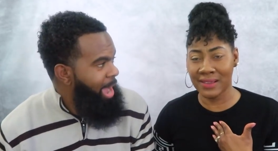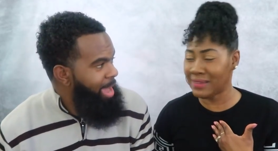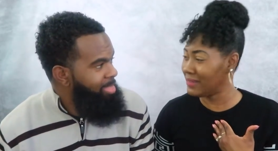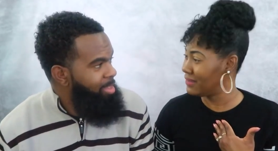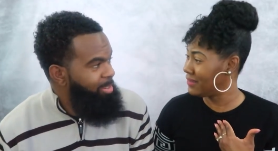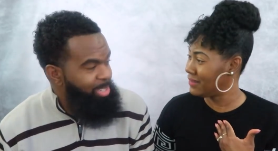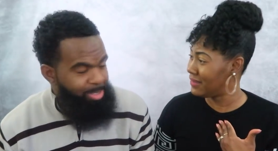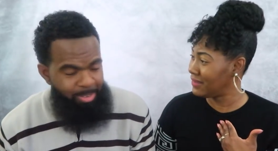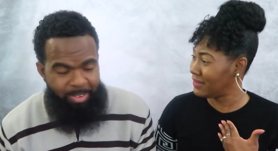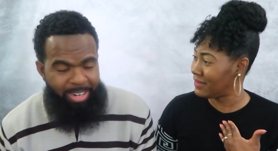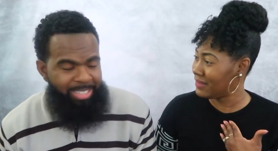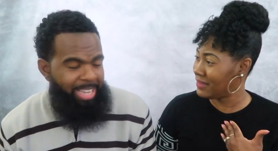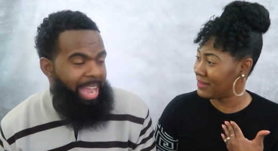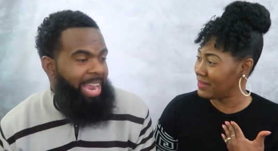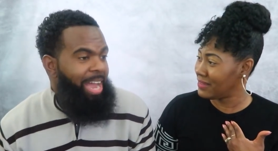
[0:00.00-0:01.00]
Speaker 1: I thought she
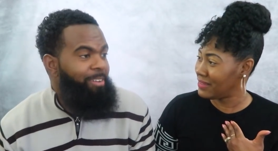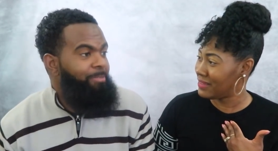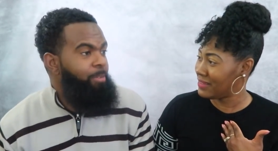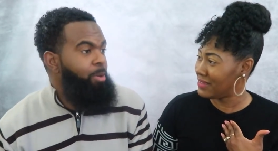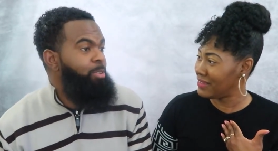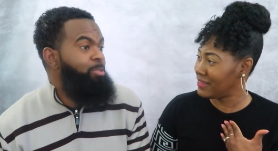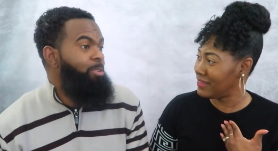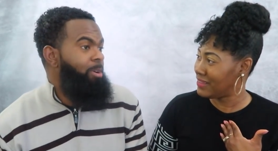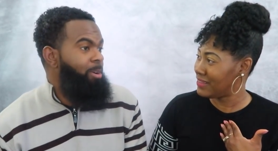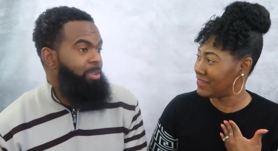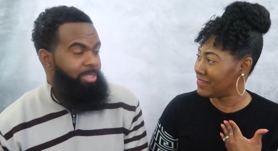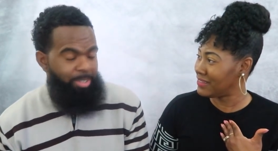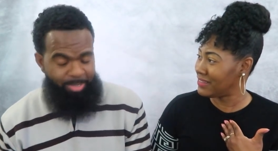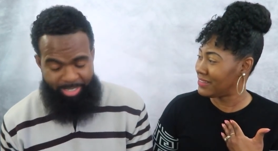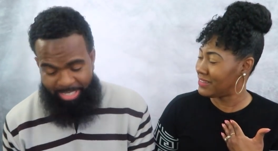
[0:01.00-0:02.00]
ready to say I got four
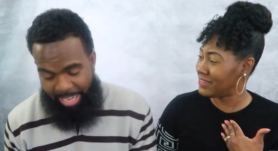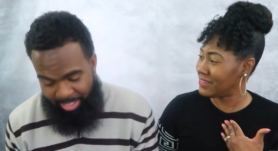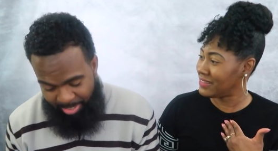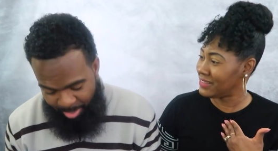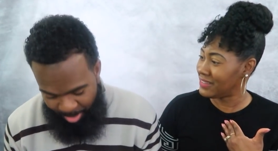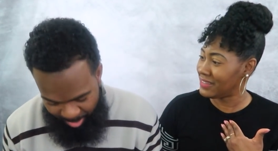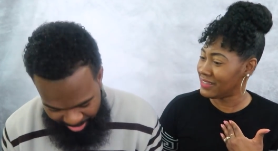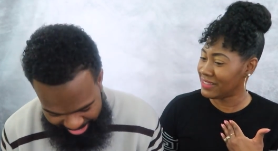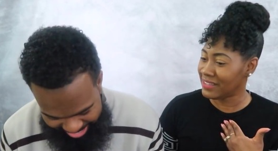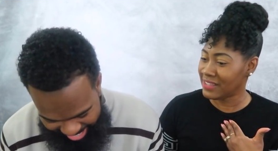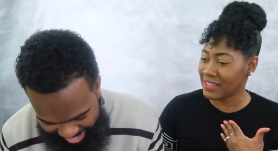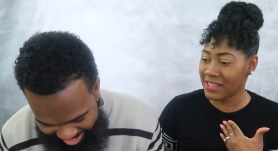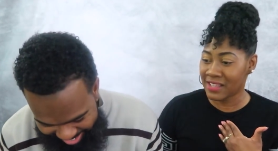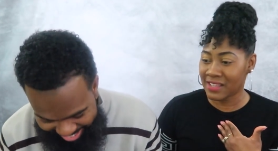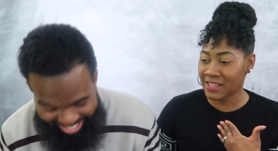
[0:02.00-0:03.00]
drawers of sex toys.
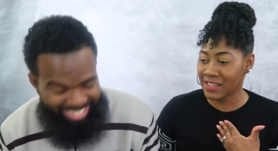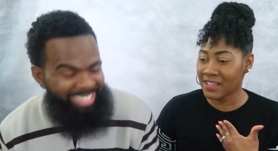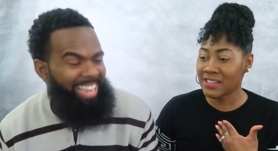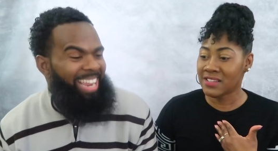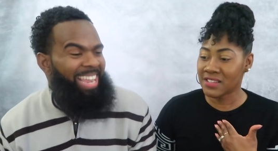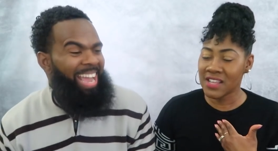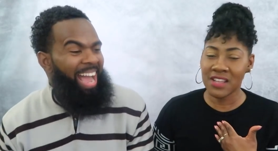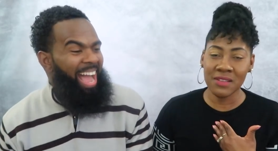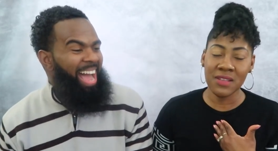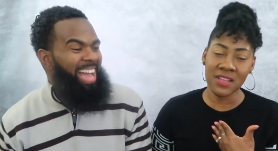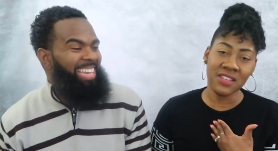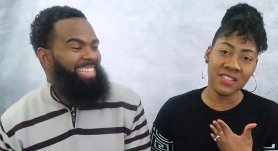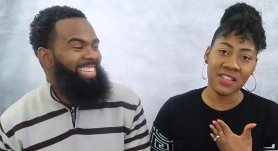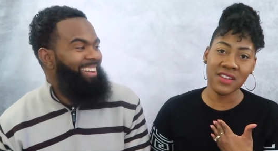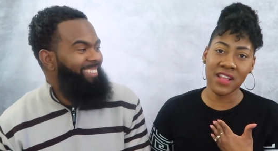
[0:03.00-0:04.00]
I ready to say, God,
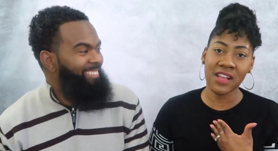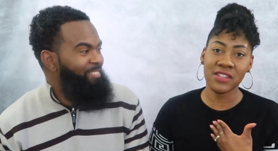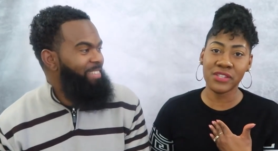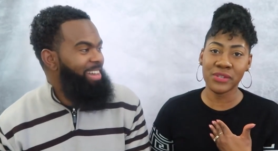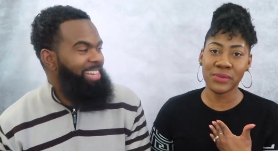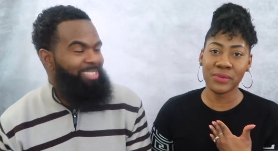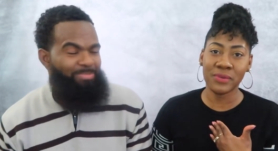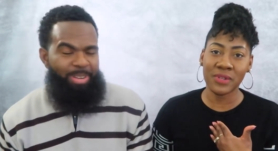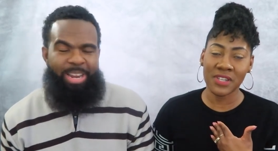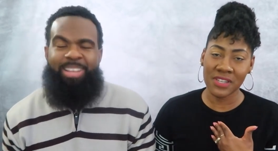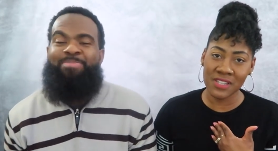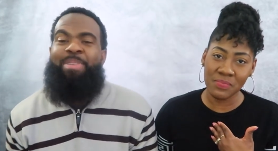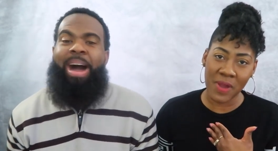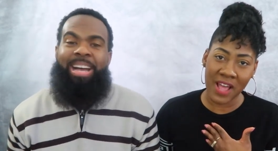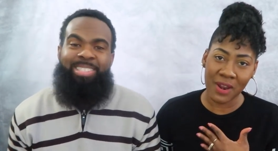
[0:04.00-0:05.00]
it, it's don't, but it's, but
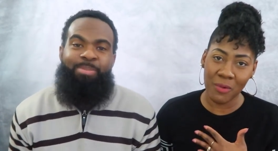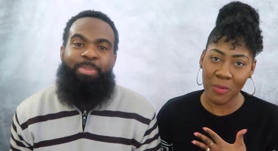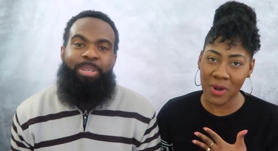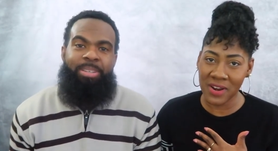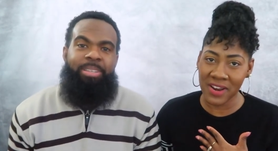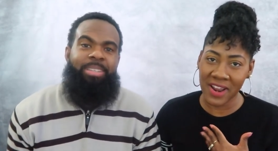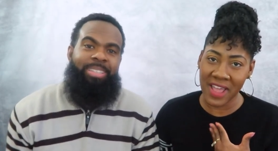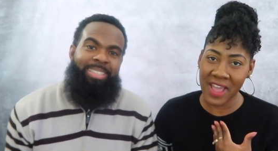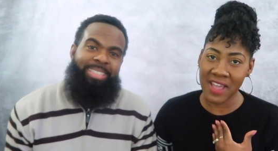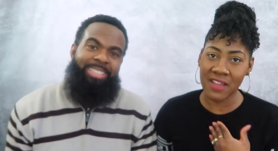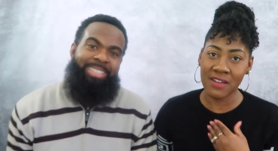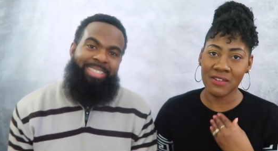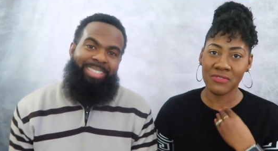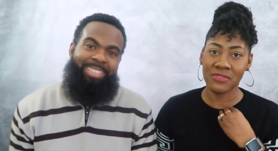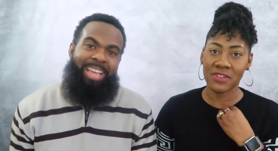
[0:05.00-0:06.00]
it's, it's probably
Speaker 2: one and a
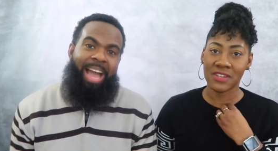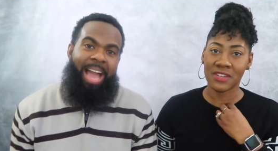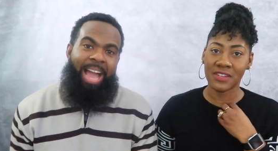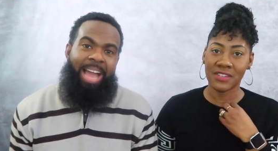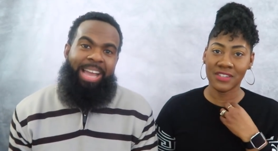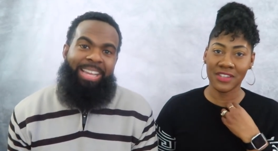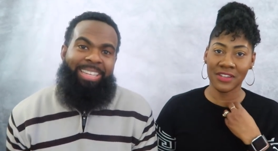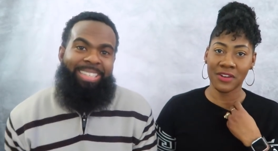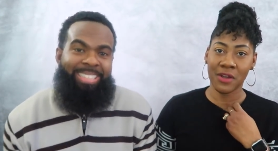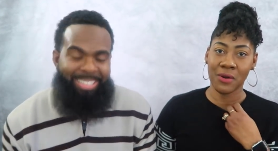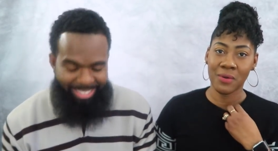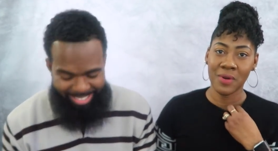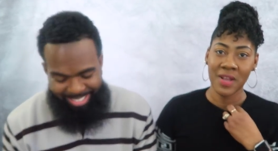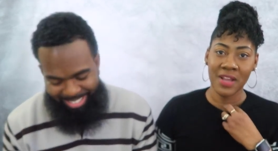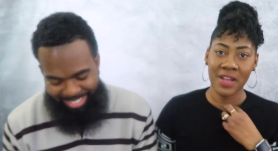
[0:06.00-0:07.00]
half. Yeah. You
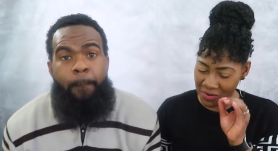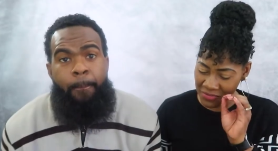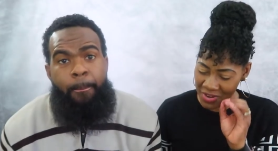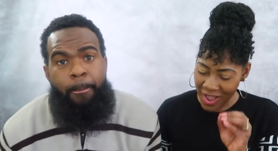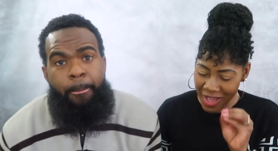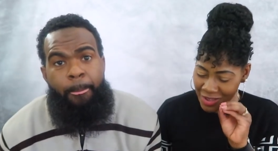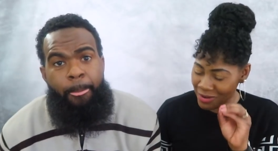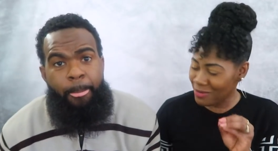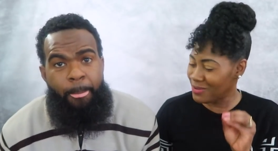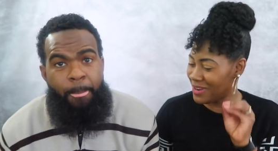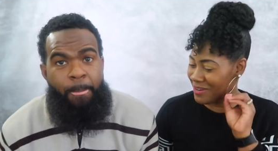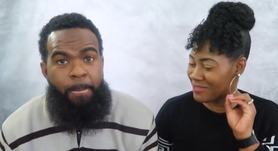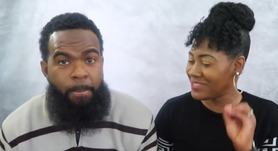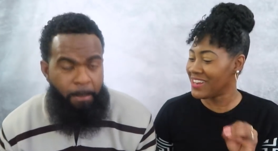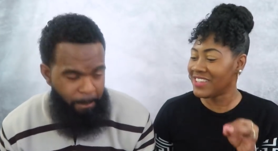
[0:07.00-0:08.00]
know, so if y'all don't
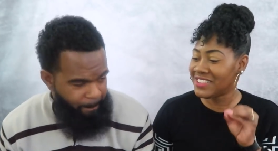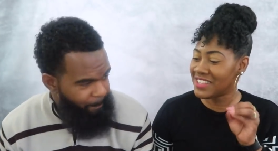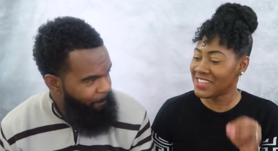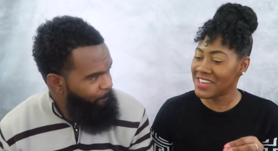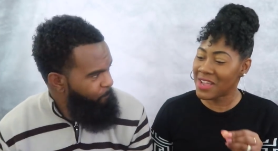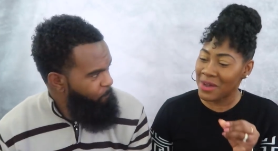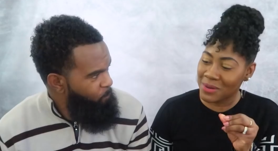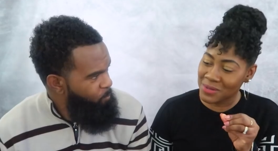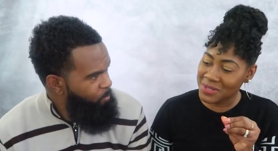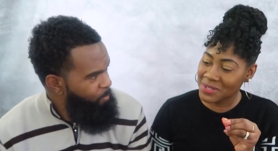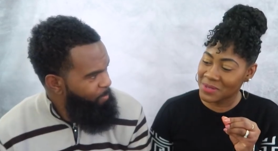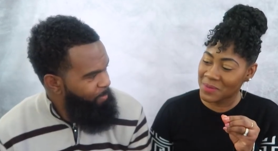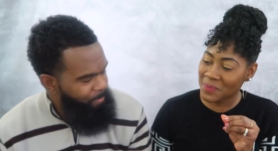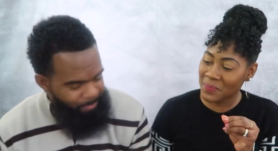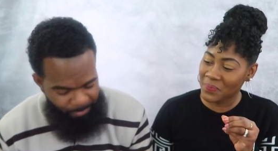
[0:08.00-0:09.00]
learn nothing
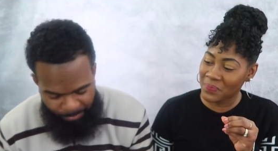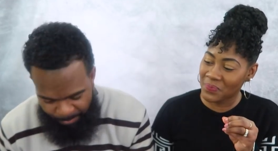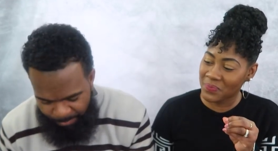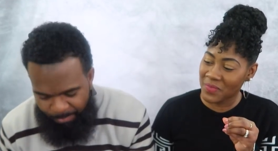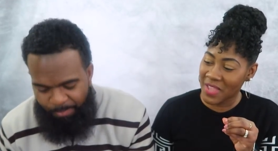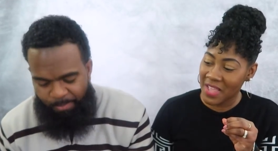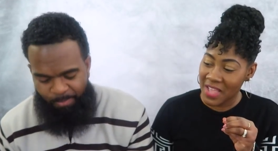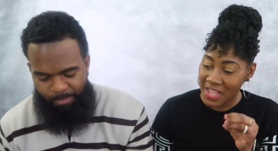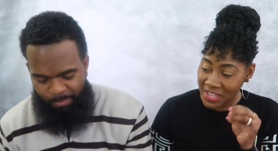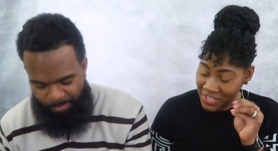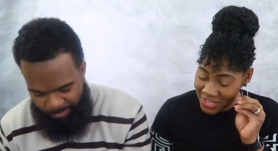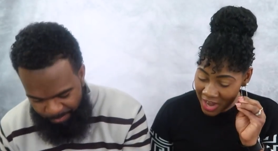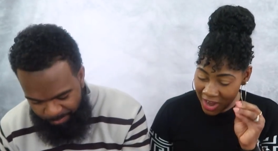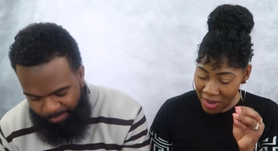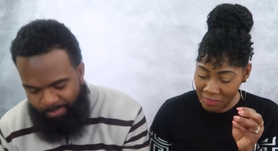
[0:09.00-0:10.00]
else,
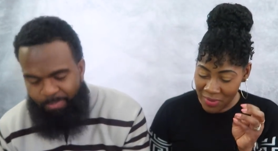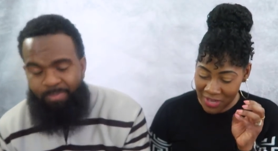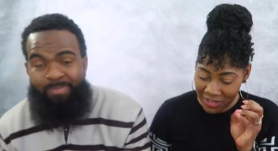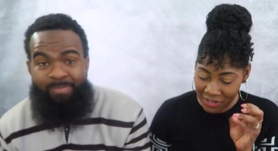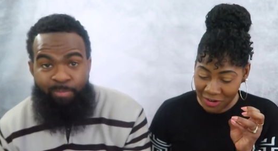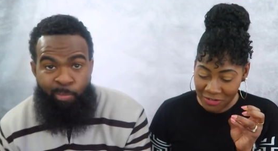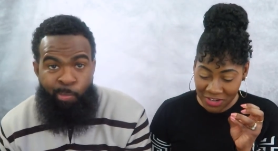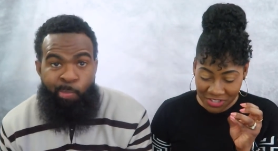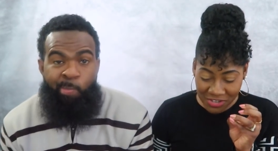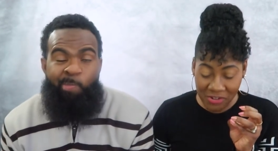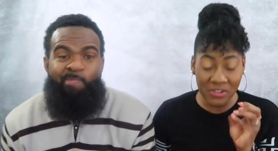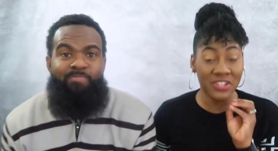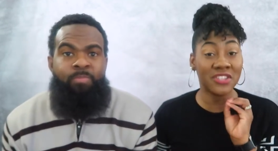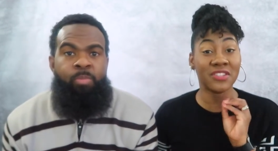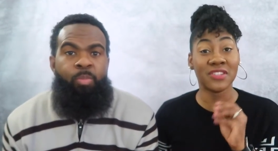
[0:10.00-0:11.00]
y'all better learn to
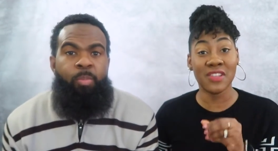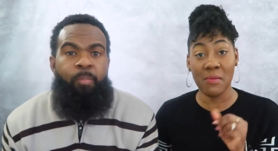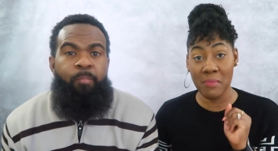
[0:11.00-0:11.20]
turn into